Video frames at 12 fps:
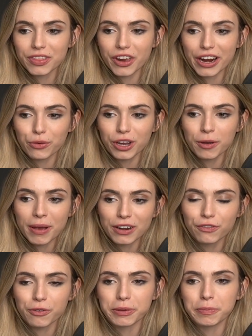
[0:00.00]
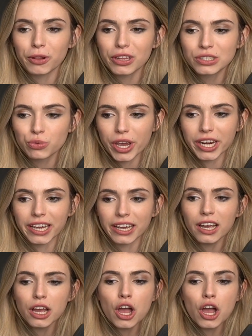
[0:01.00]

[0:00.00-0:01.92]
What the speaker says: that I recommend for people this rating.